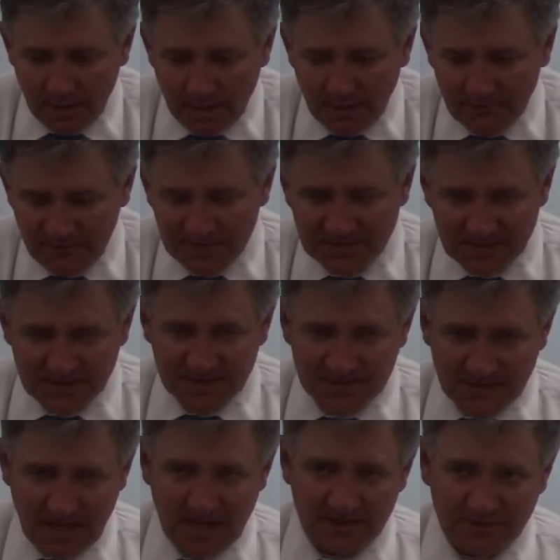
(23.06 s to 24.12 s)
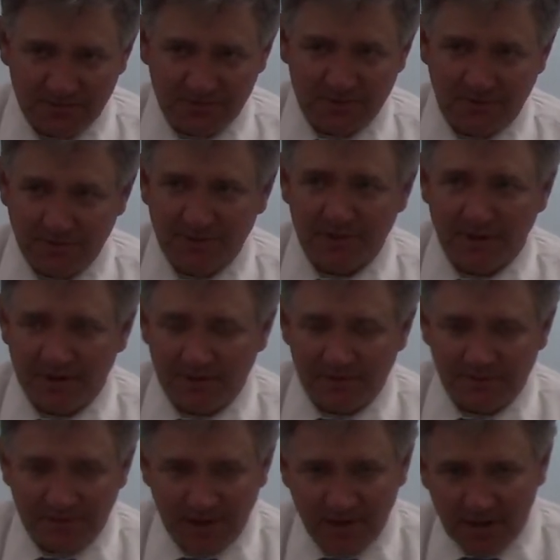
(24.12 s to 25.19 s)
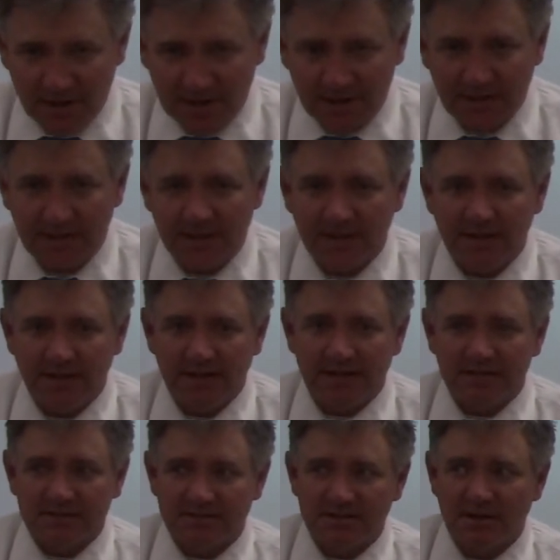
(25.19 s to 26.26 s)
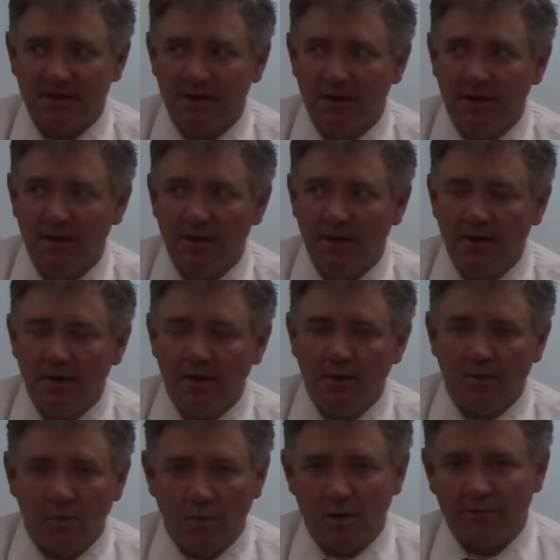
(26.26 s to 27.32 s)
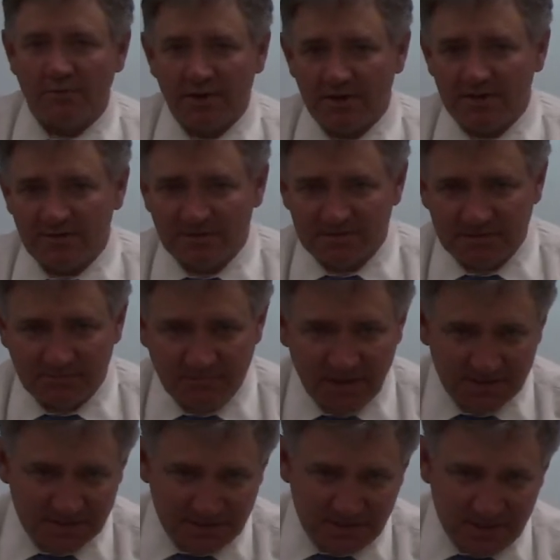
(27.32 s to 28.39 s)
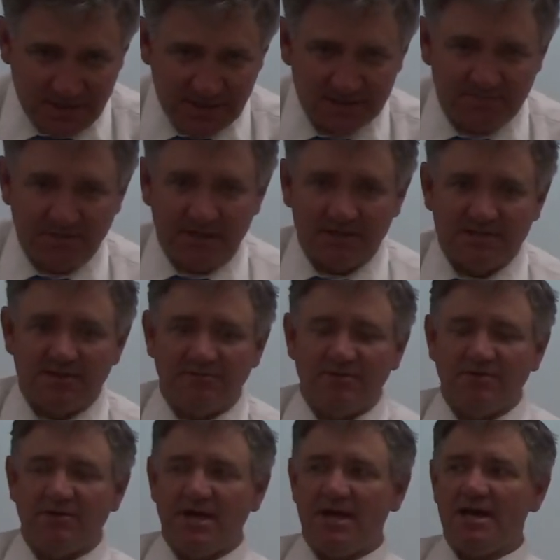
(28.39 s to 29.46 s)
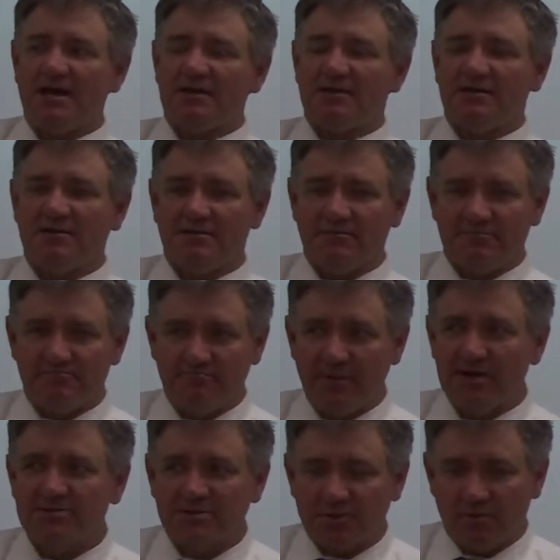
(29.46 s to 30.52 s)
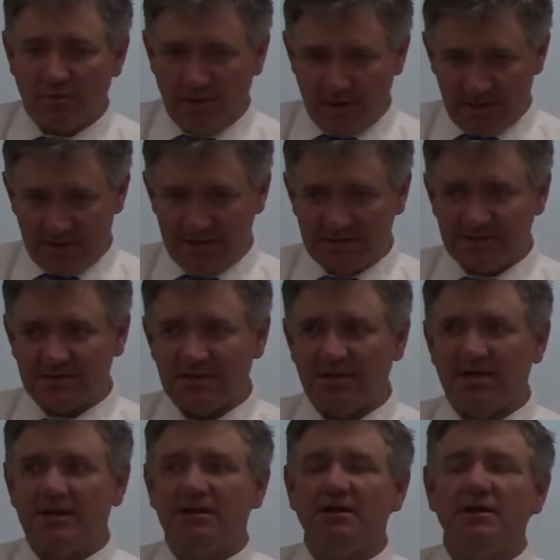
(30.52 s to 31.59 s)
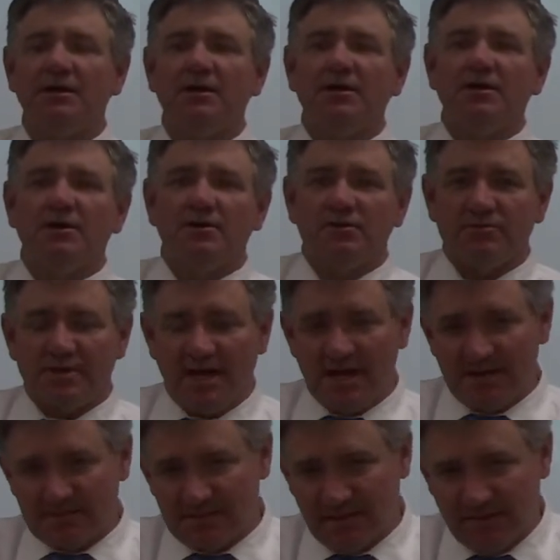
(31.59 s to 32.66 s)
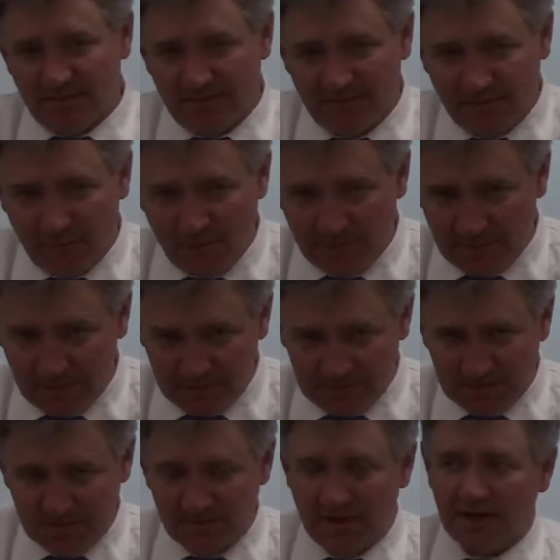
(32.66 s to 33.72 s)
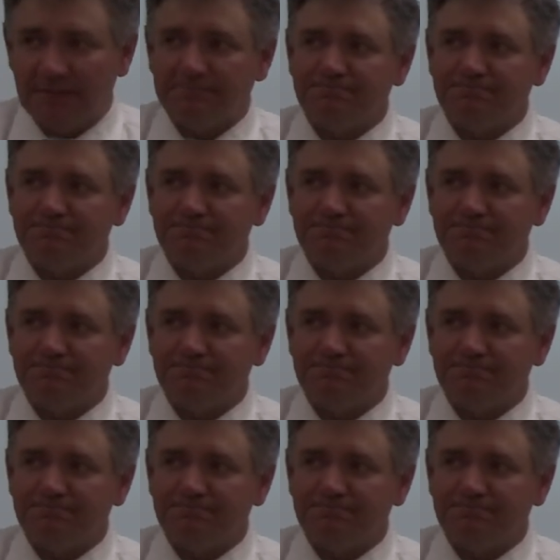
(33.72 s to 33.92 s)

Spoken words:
physicists had to agree on early on is what are we going to use to measure things? Because if you can't measure quantities, then you can't see if the formulas are right.